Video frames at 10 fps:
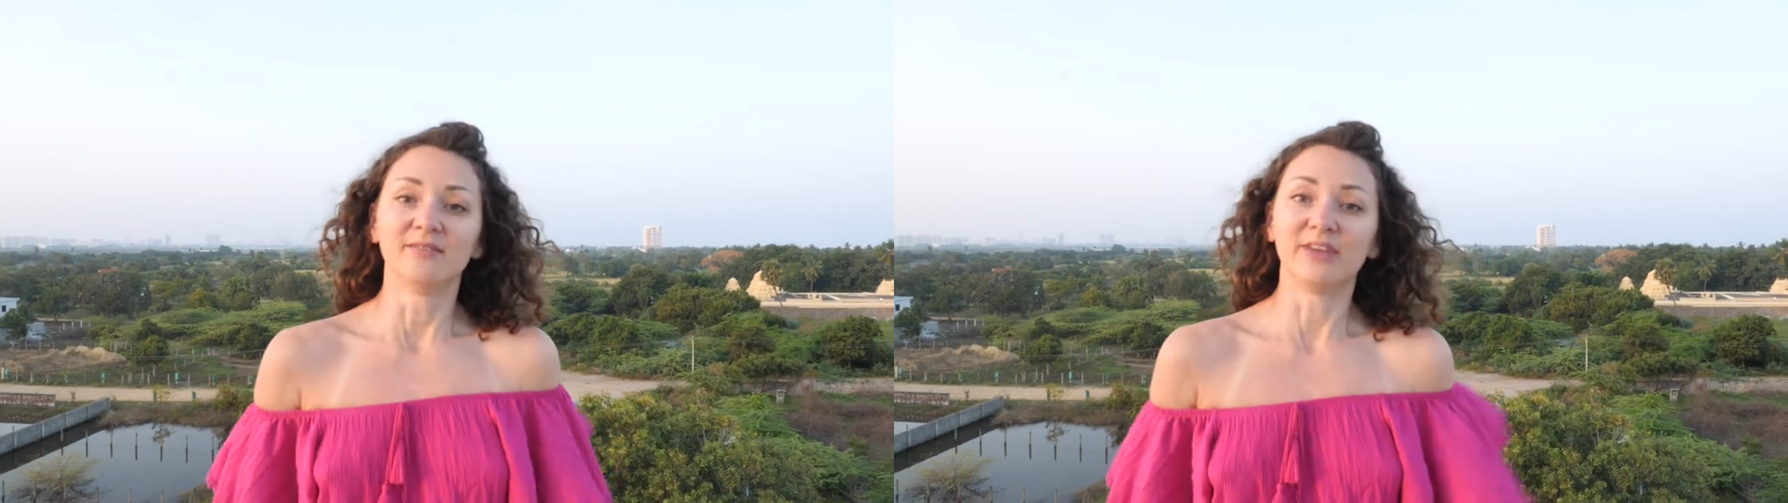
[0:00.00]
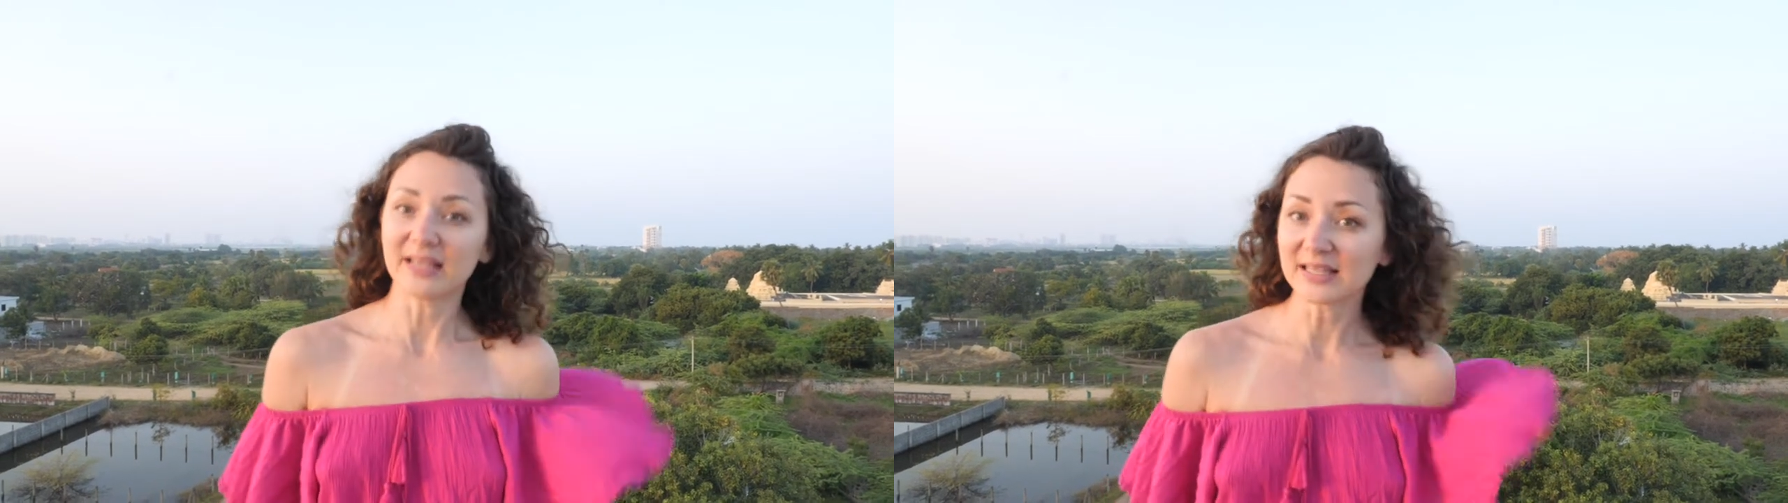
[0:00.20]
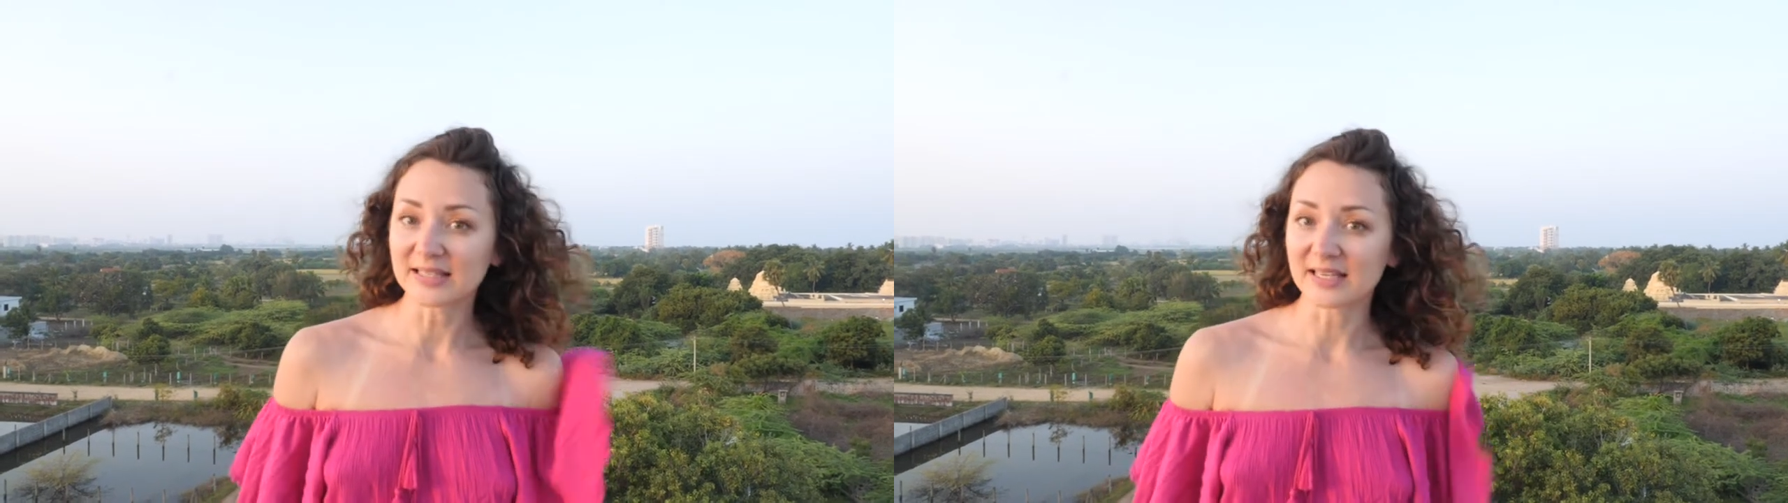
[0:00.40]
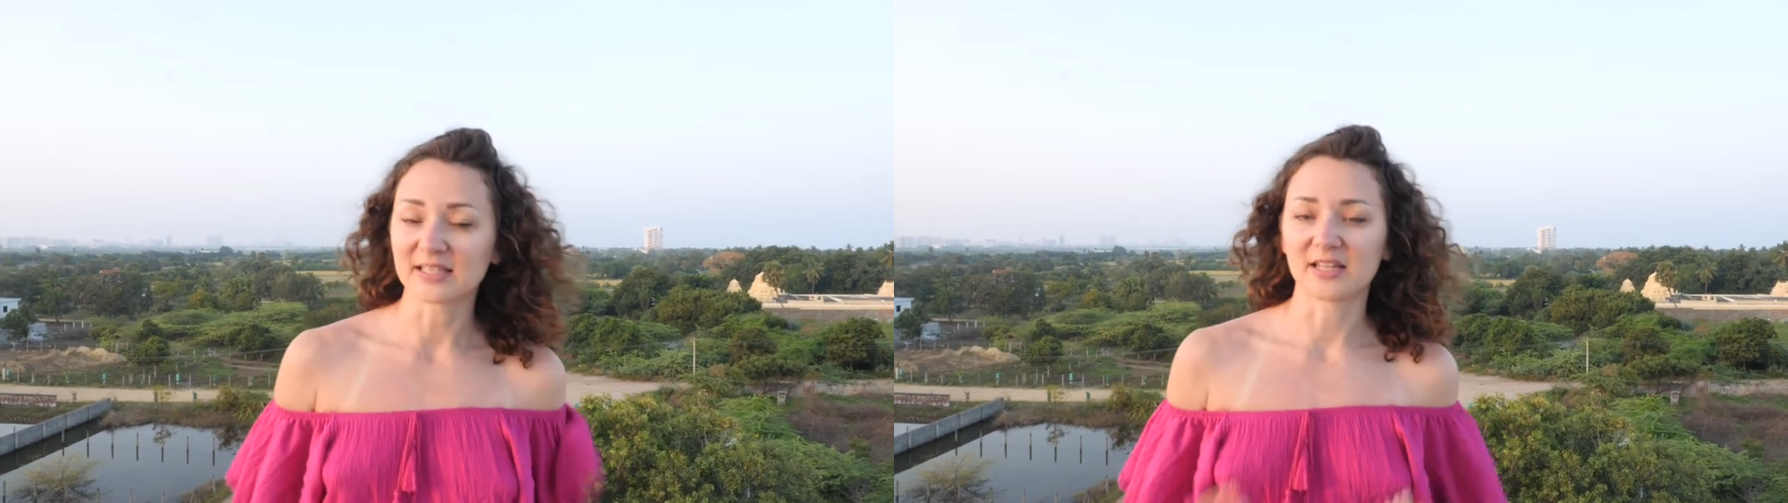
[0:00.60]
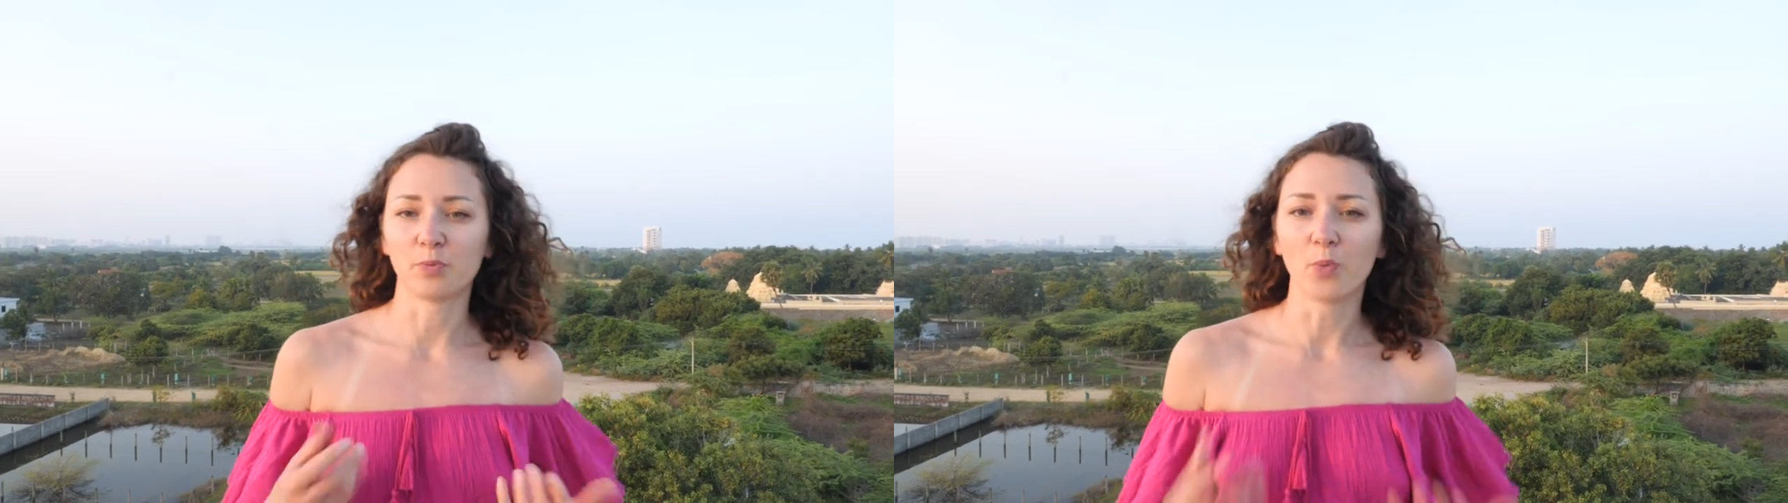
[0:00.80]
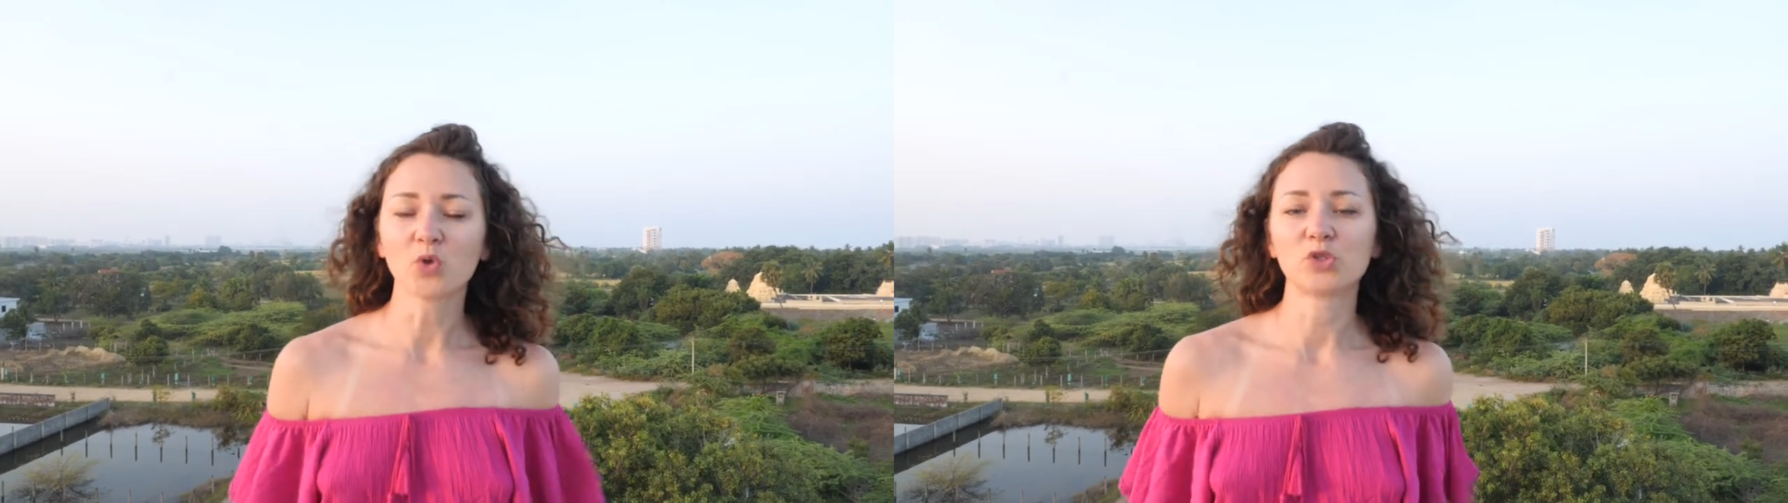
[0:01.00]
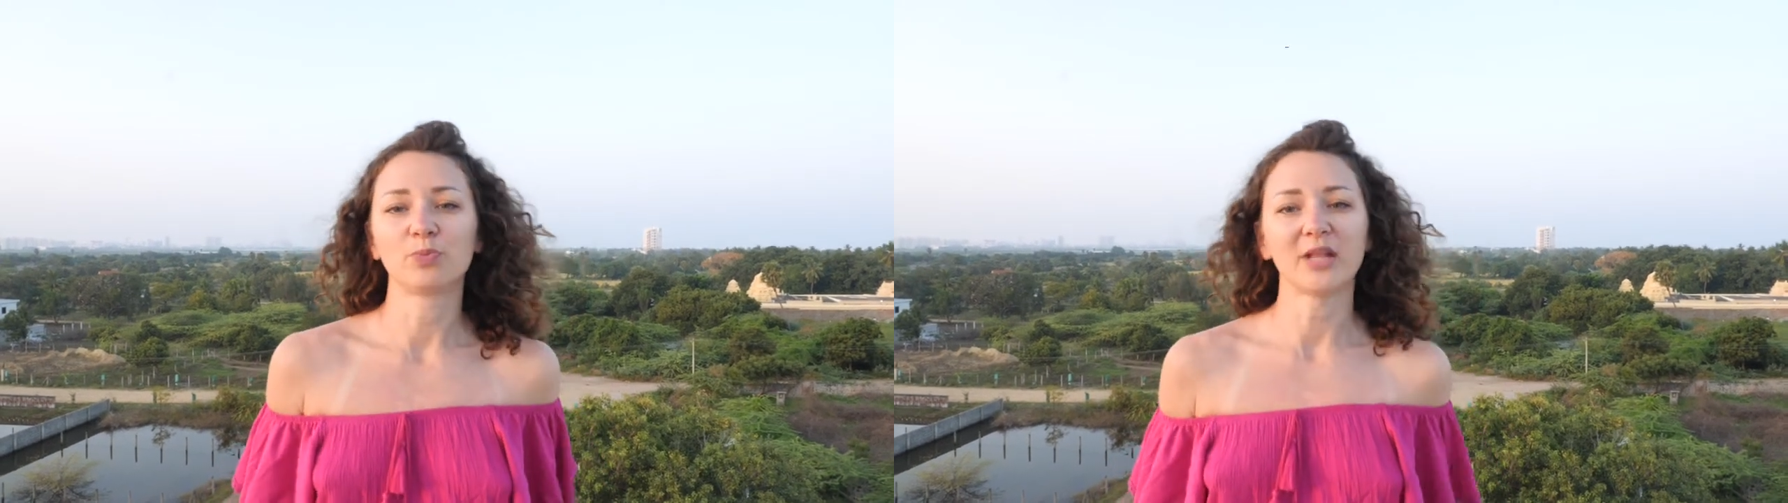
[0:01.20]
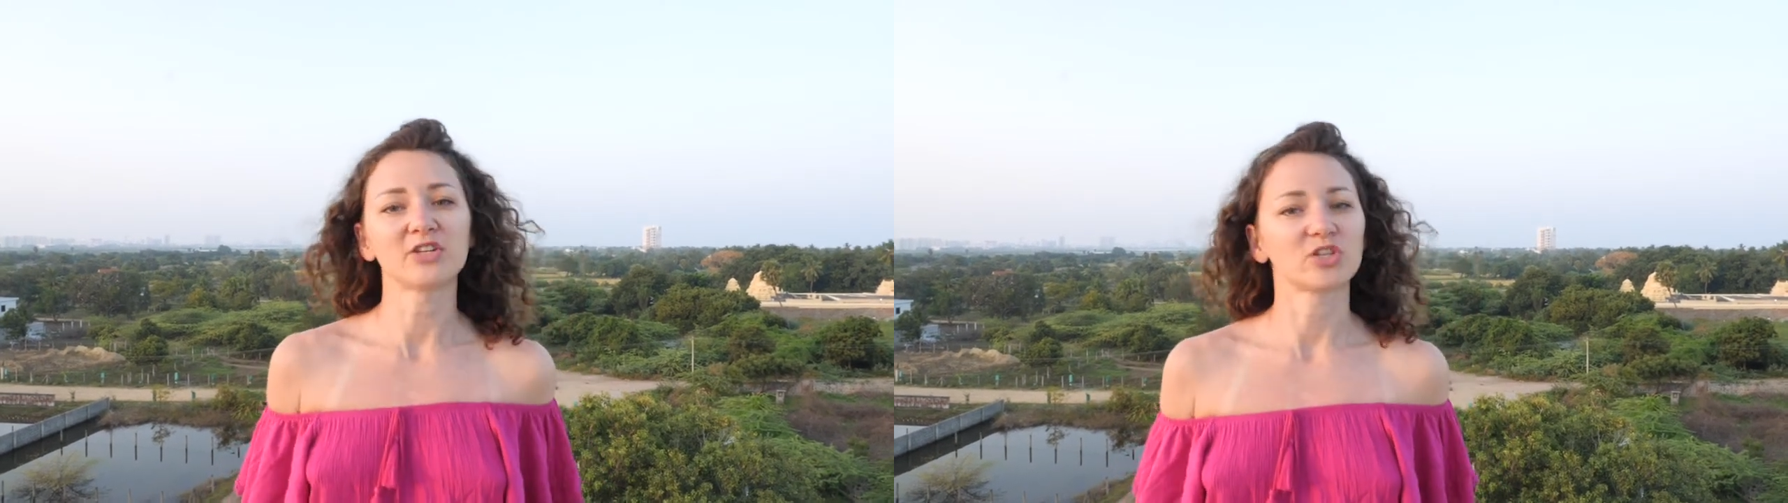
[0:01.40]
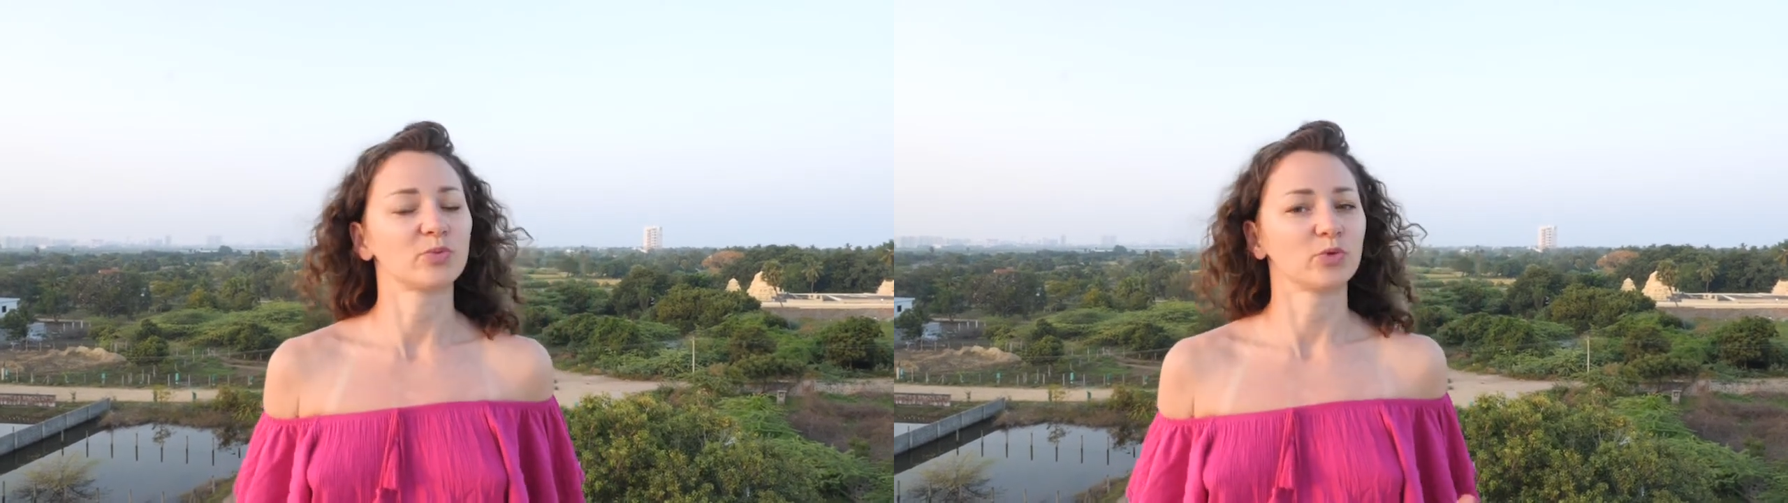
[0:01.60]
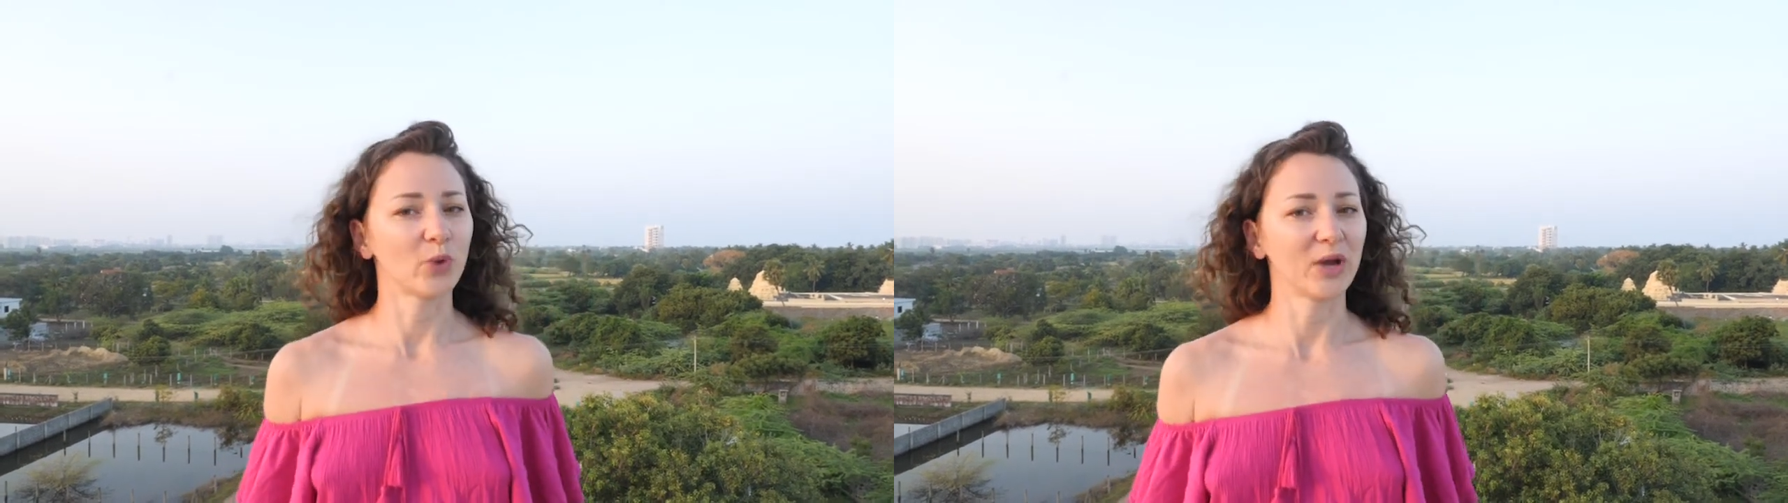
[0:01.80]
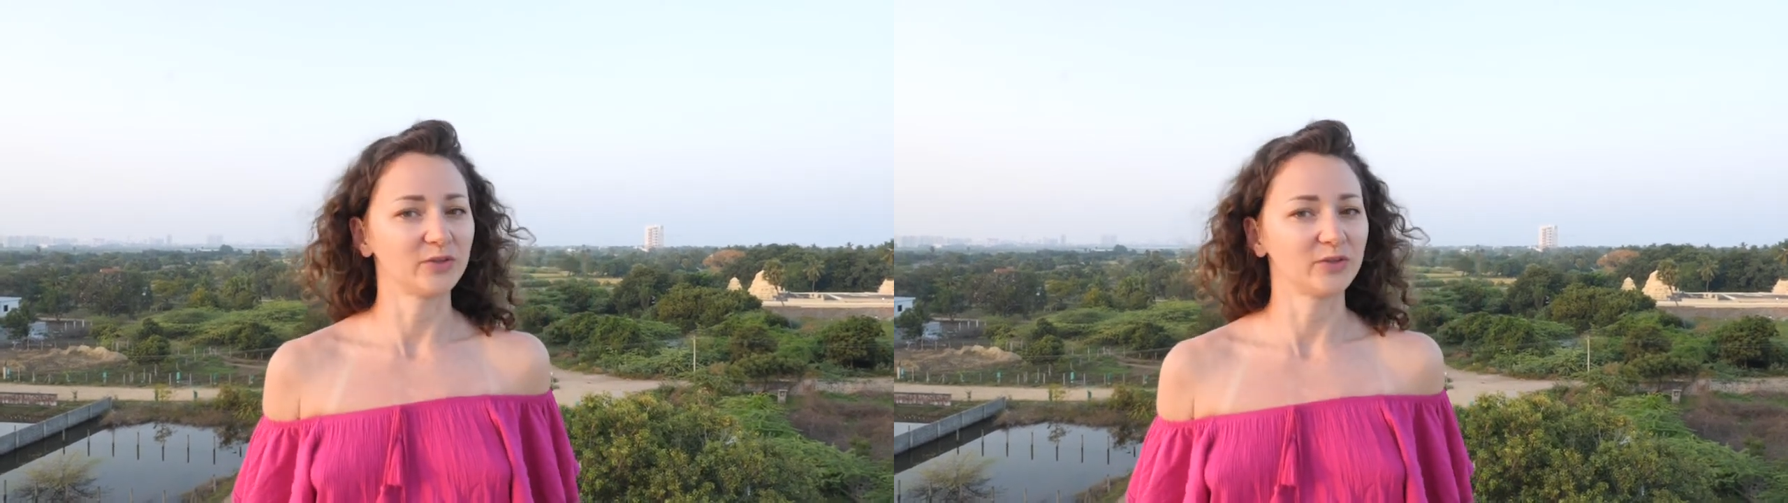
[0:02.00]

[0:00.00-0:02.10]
The easiest and most pleasurable way